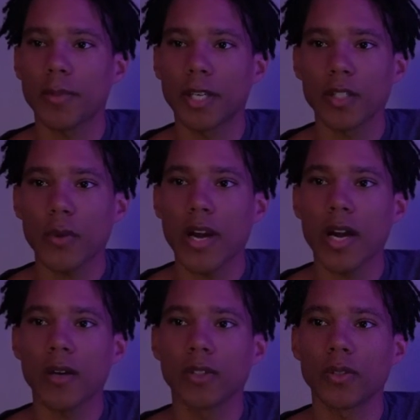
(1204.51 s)
Because right
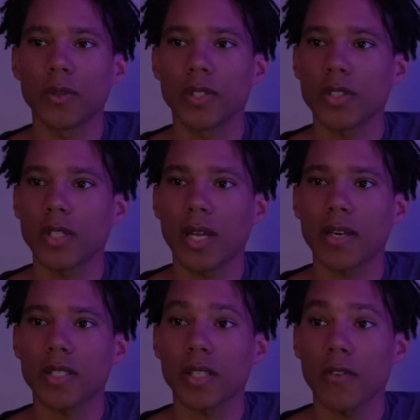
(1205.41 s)
now, there's a lot
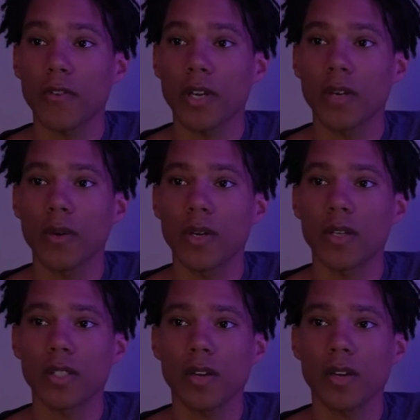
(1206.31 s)
of suffering going on.